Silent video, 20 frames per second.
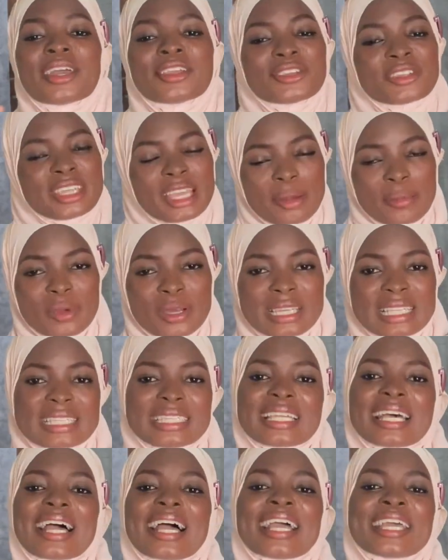You get
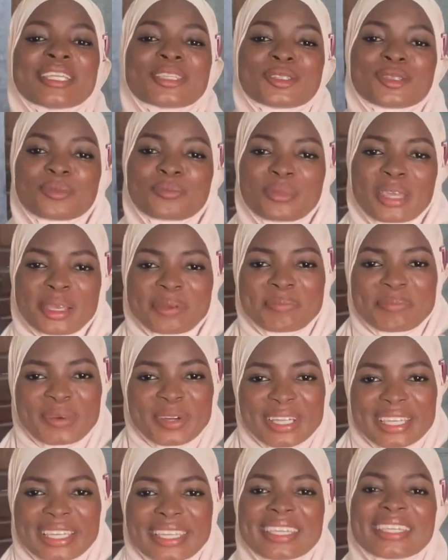monetized, you make
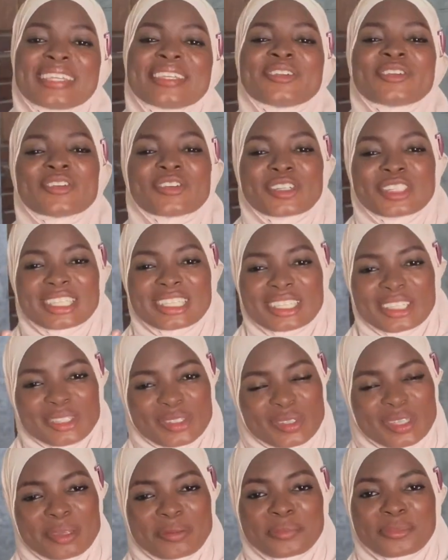money, you continue
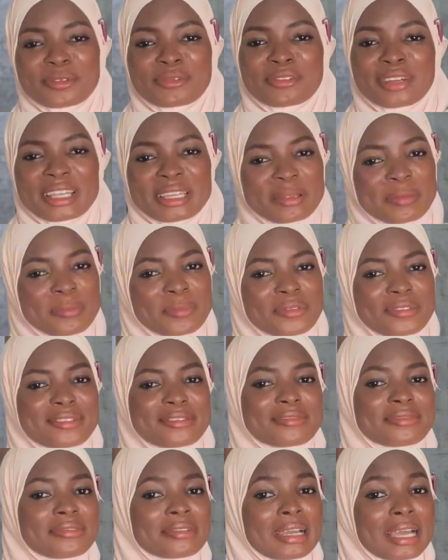to improve and
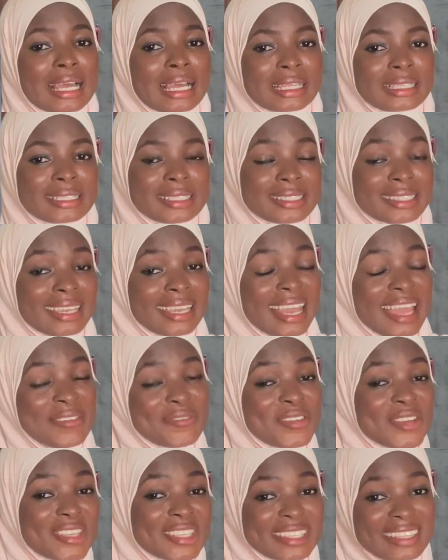improve, and
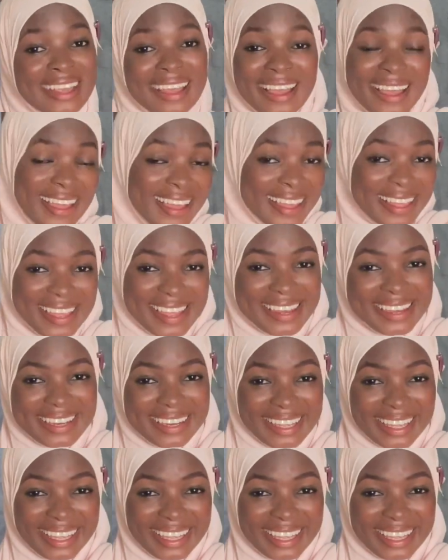life goes on.